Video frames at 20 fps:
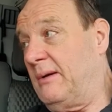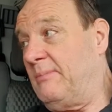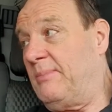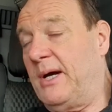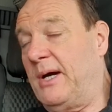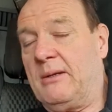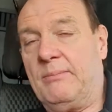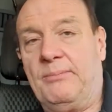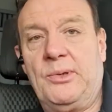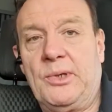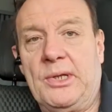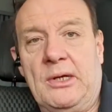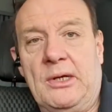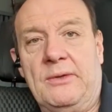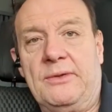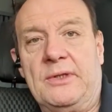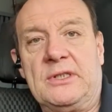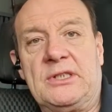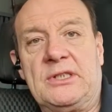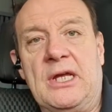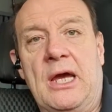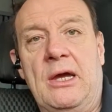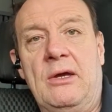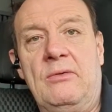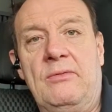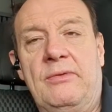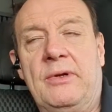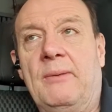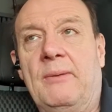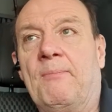pan and put it on the
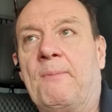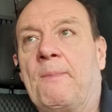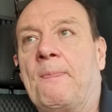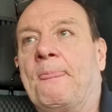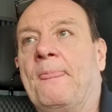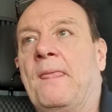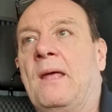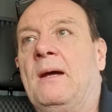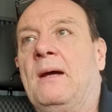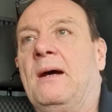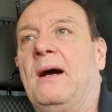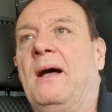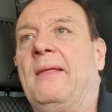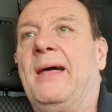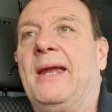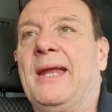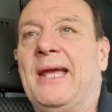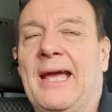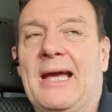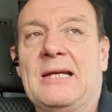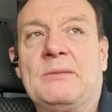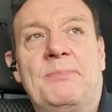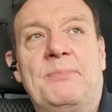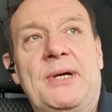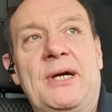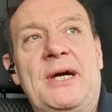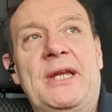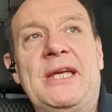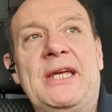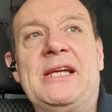stove, and then it gets
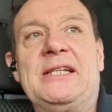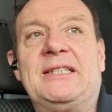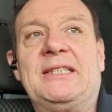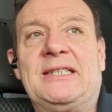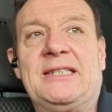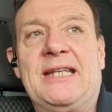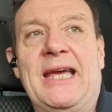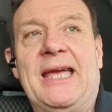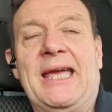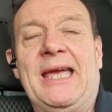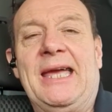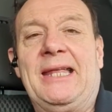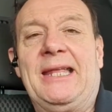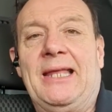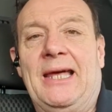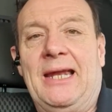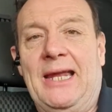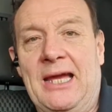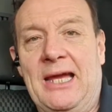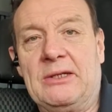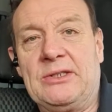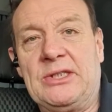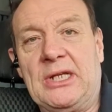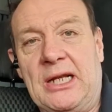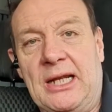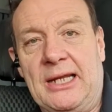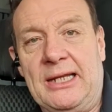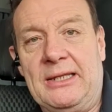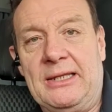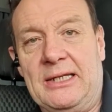burny and sticky, and then how do you
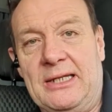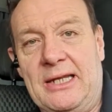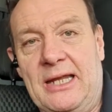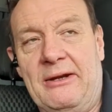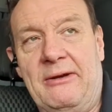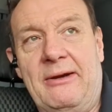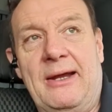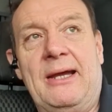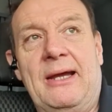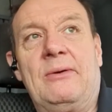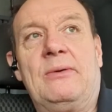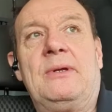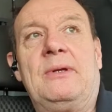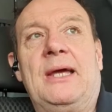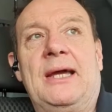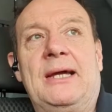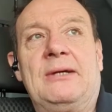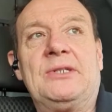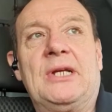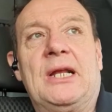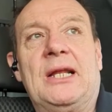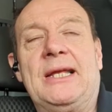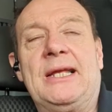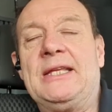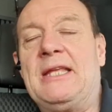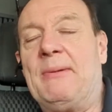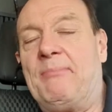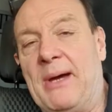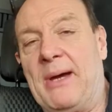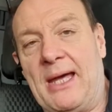clean the dinner out, and how do you clean
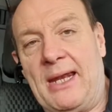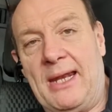your pan